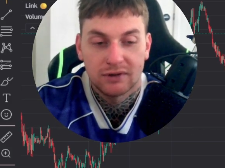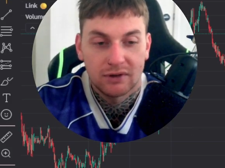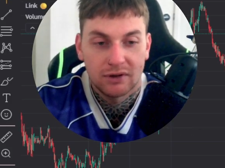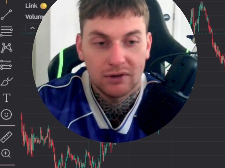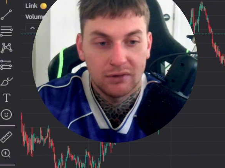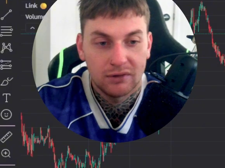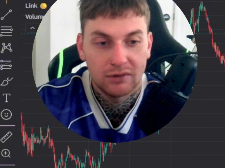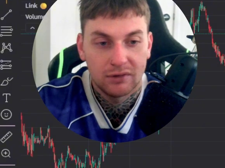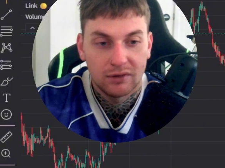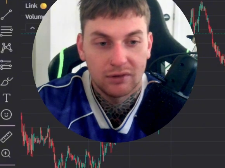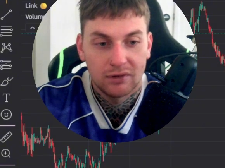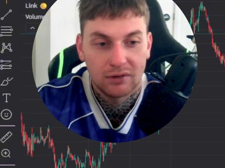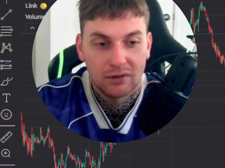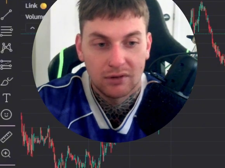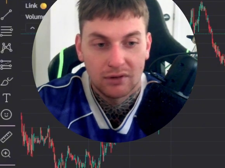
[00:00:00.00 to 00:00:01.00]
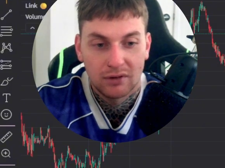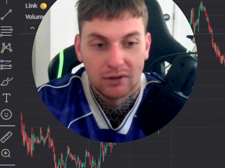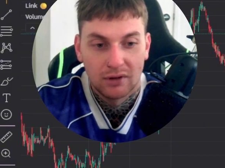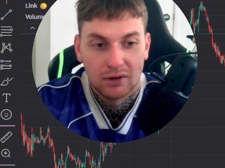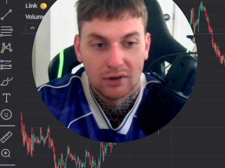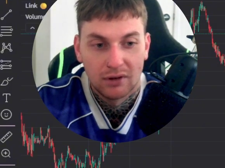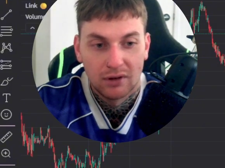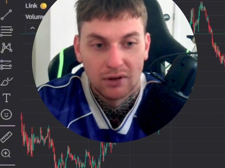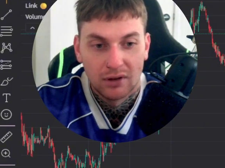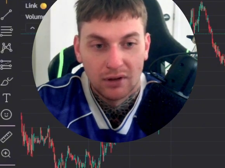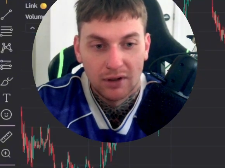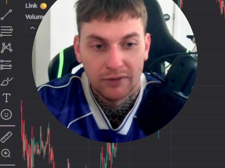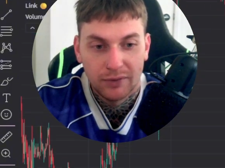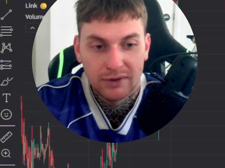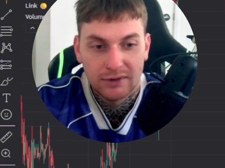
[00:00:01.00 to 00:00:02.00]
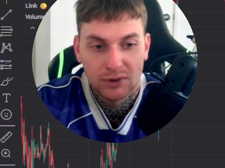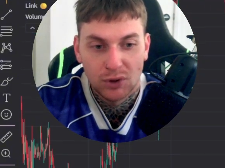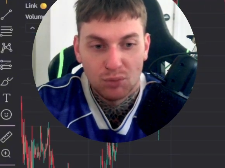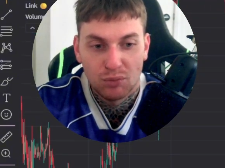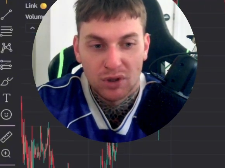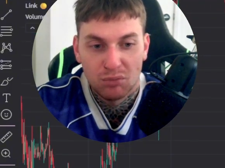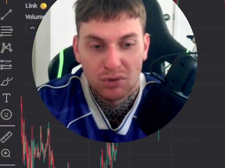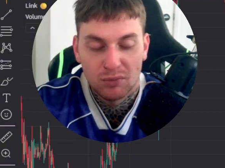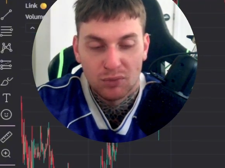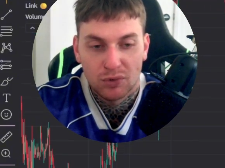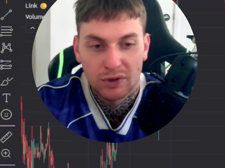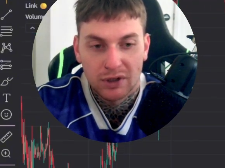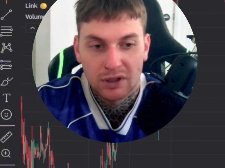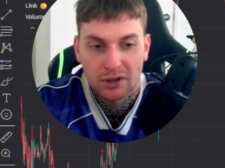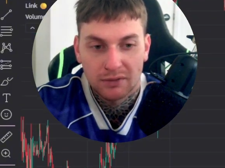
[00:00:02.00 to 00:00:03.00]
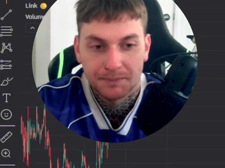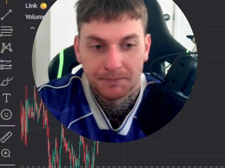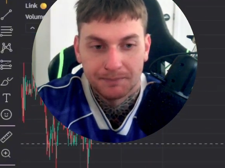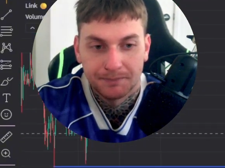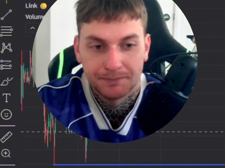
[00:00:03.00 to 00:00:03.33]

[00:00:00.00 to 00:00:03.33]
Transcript: So if we zoom in a bit more now,